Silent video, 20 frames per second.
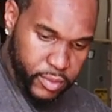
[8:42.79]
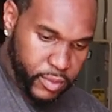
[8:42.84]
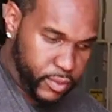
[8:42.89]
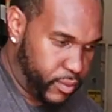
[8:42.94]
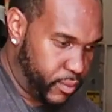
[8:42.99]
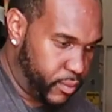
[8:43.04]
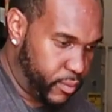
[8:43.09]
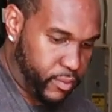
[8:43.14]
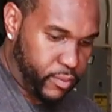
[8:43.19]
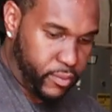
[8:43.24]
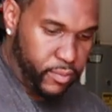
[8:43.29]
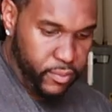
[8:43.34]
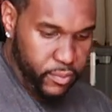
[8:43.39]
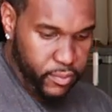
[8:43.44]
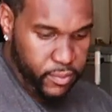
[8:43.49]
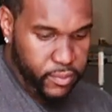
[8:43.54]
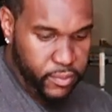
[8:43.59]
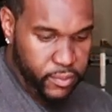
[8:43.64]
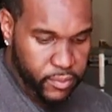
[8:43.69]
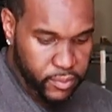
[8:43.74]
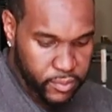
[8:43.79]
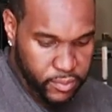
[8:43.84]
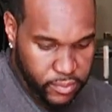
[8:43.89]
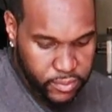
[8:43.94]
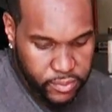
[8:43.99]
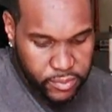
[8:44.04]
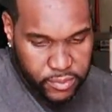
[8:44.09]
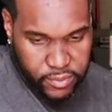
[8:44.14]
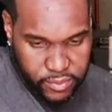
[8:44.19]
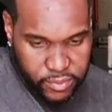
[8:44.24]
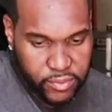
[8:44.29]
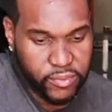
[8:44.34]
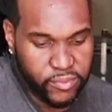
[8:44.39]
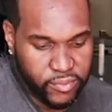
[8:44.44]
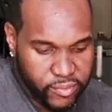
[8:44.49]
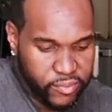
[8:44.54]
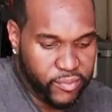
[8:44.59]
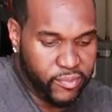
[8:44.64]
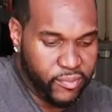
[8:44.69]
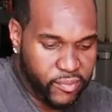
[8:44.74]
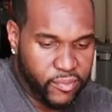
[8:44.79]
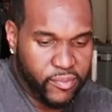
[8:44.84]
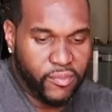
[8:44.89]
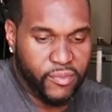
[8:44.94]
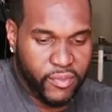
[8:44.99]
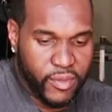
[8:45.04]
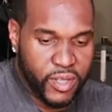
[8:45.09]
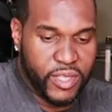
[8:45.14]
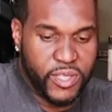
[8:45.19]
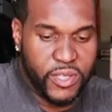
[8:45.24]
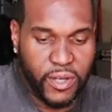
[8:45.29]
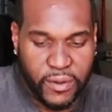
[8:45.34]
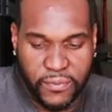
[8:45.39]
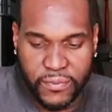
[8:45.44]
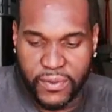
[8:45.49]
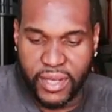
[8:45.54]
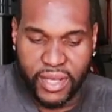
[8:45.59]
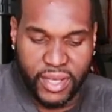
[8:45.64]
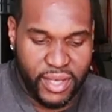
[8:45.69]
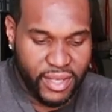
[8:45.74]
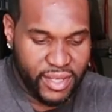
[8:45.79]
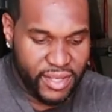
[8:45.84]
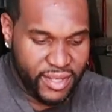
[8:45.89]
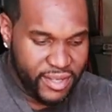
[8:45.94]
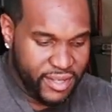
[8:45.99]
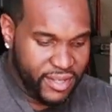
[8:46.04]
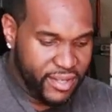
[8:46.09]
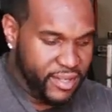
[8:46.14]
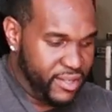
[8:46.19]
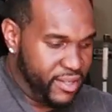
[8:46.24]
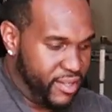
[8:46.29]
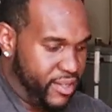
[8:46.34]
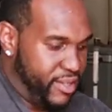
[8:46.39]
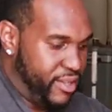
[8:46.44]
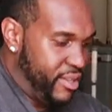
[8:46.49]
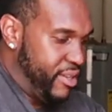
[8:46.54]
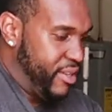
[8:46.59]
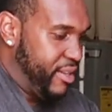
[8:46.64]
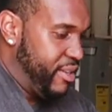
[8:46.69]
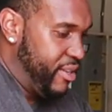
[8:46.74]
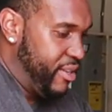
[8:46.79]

Tire slayer, burning out everywhere, doing donuts everywhere, drifting.